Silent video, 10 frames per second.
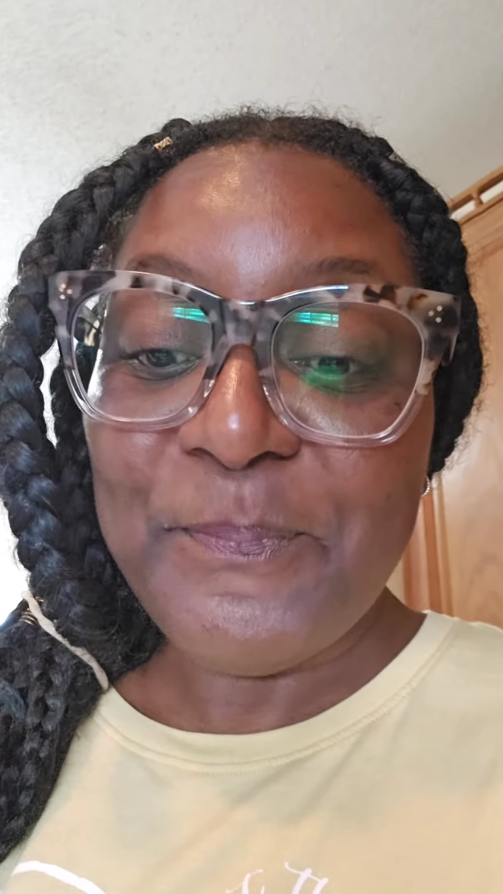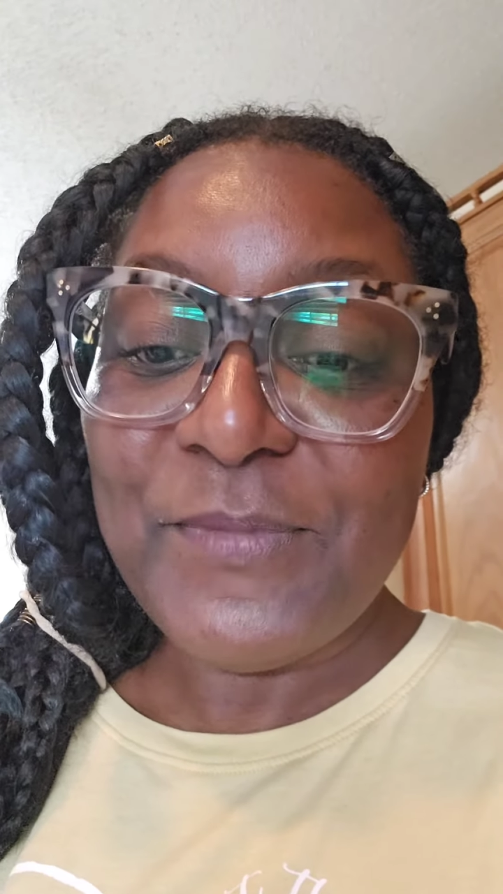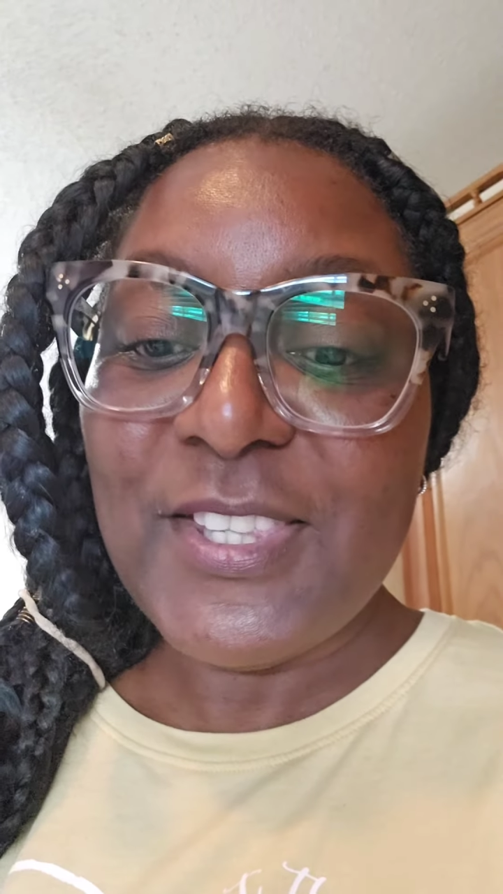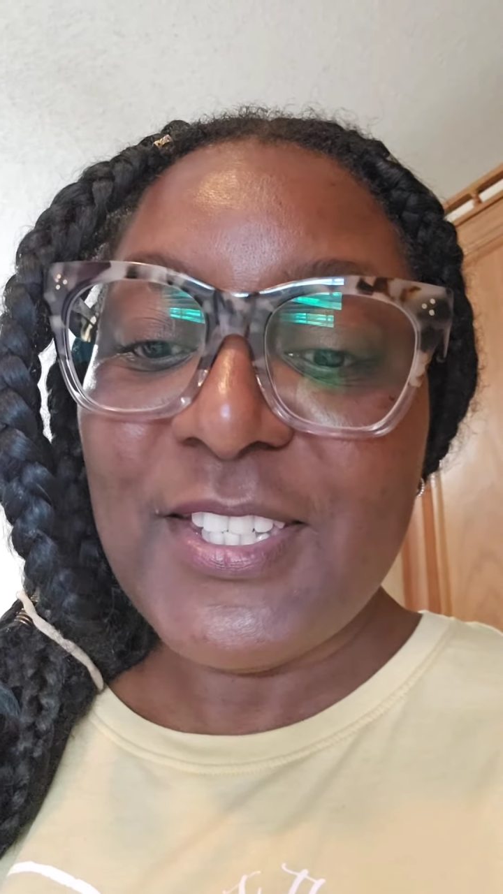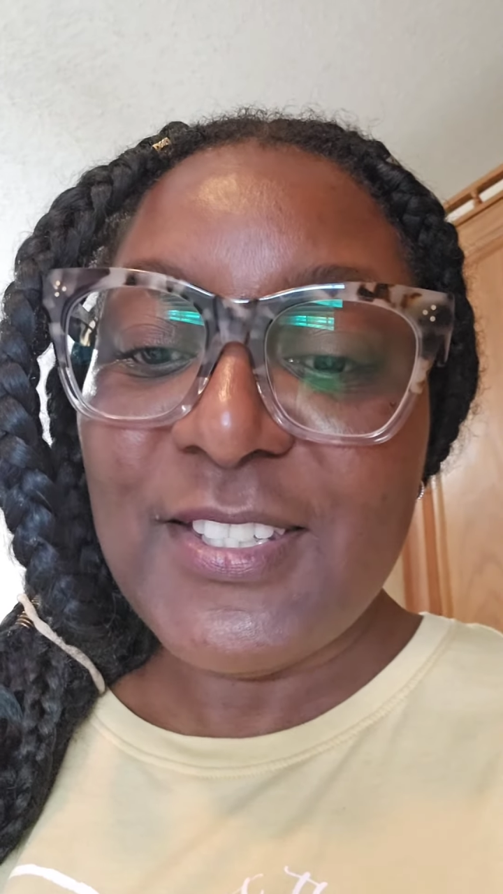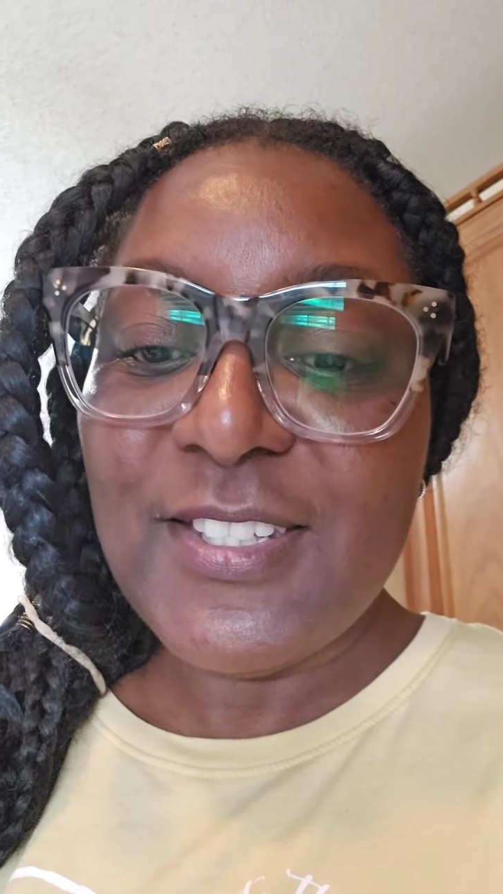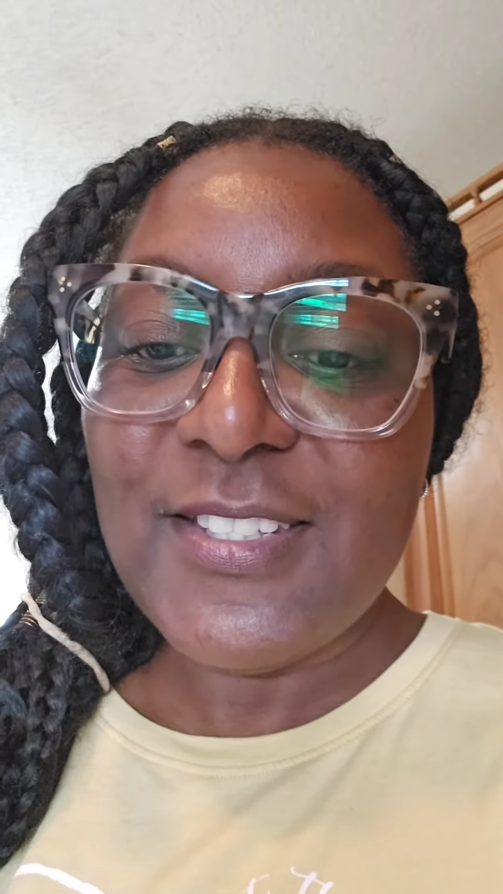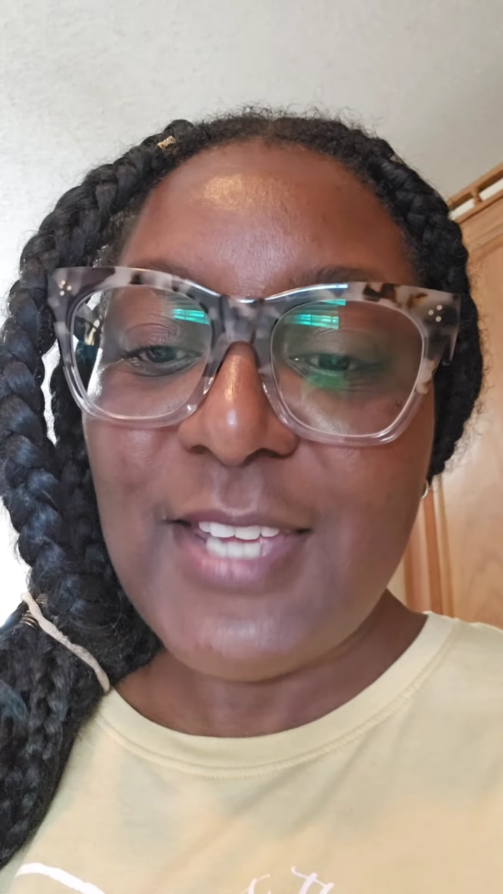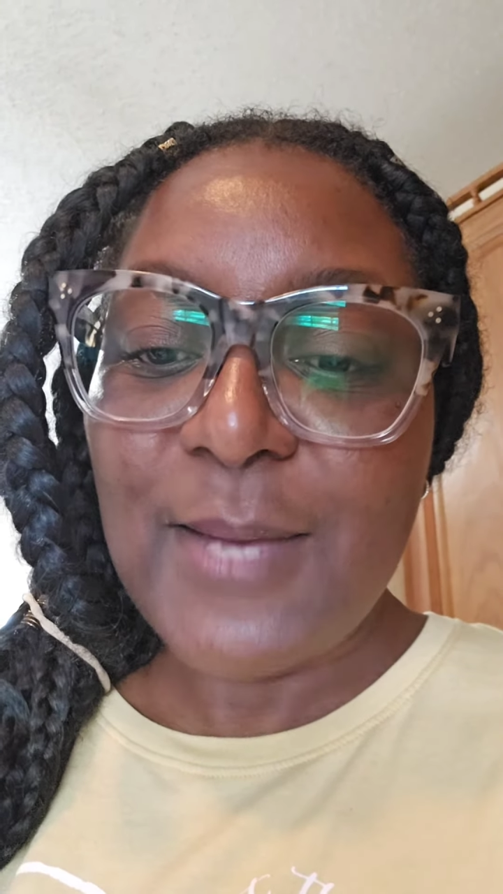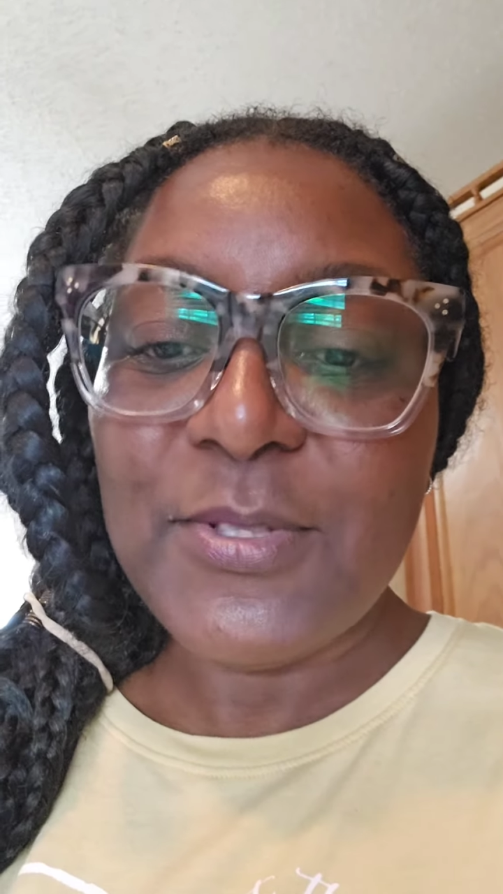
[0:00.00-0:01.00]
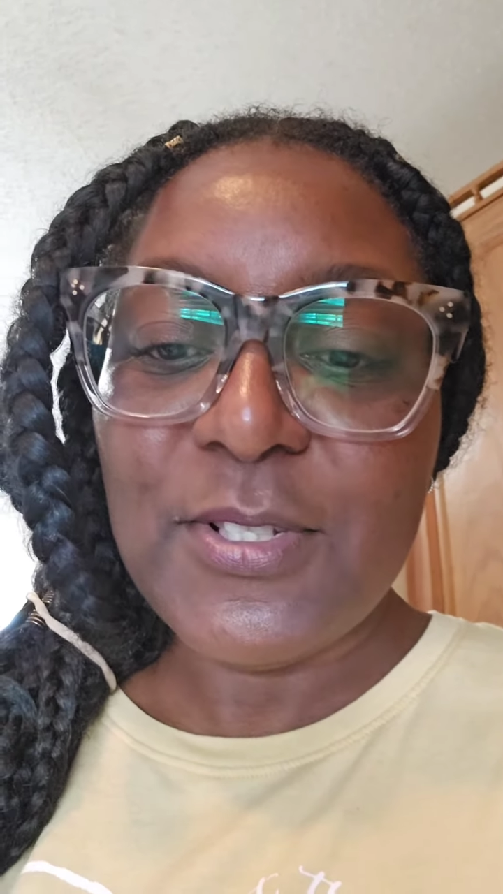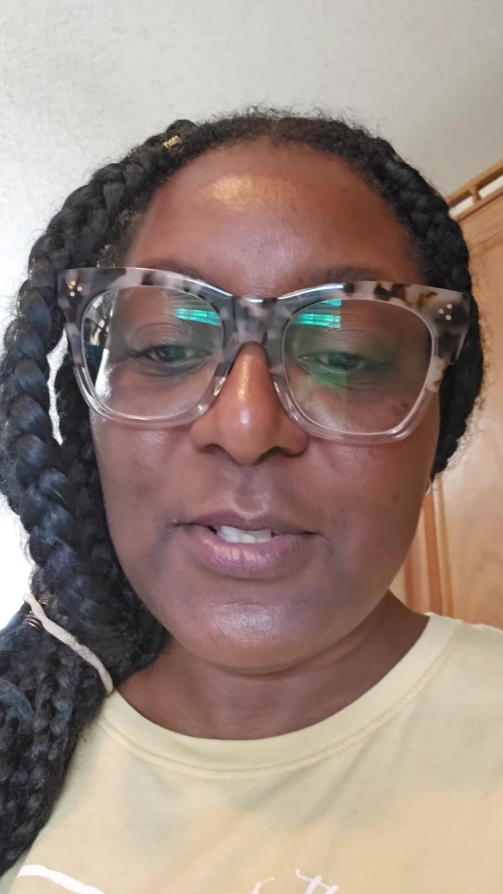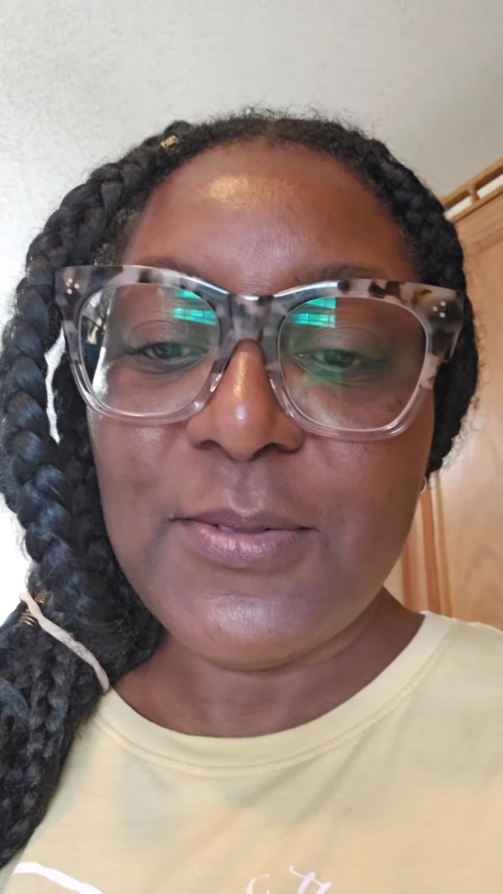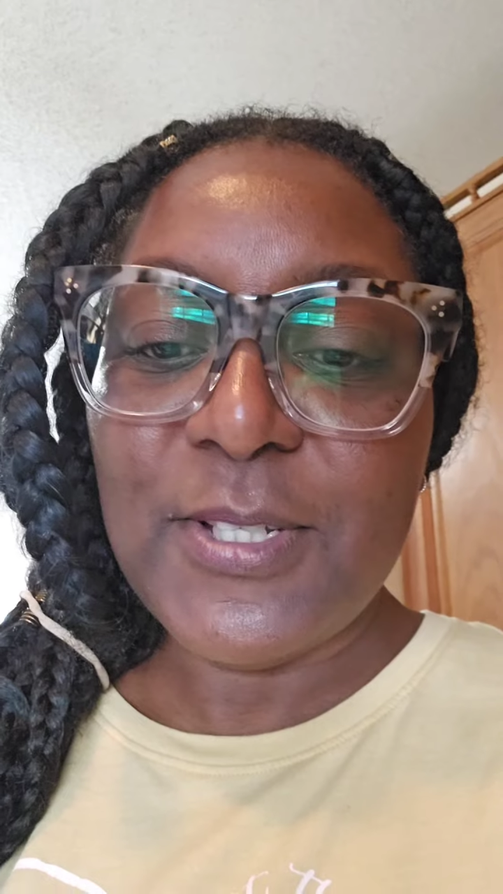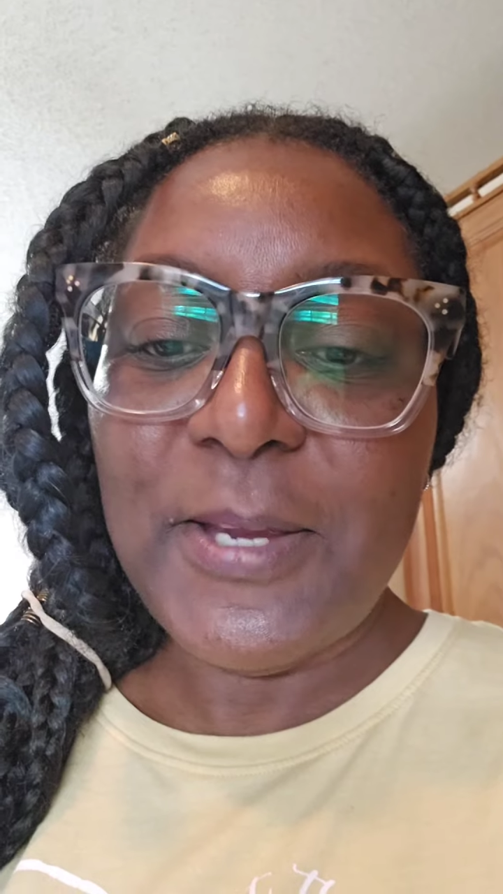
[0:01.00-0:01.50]
This is
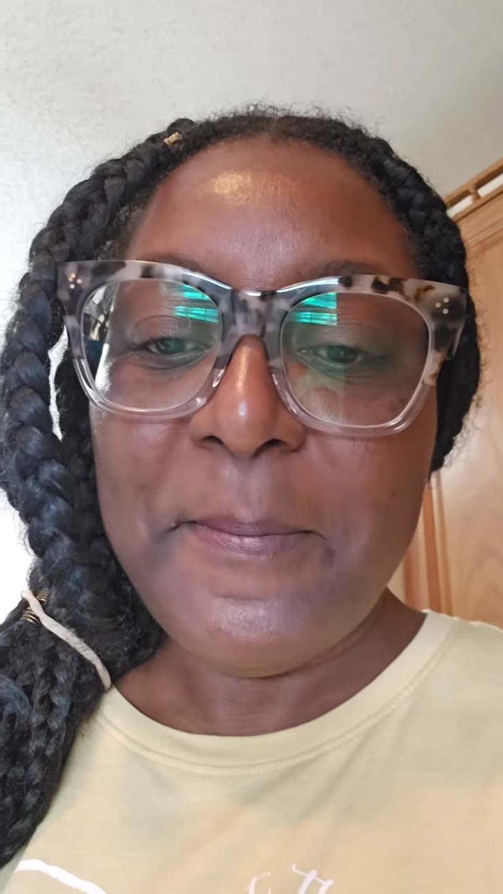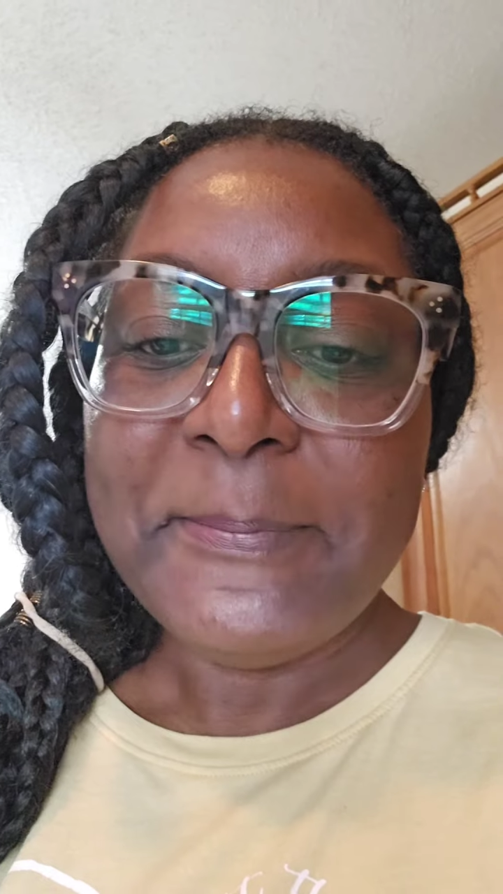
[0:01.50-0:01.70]
absolutely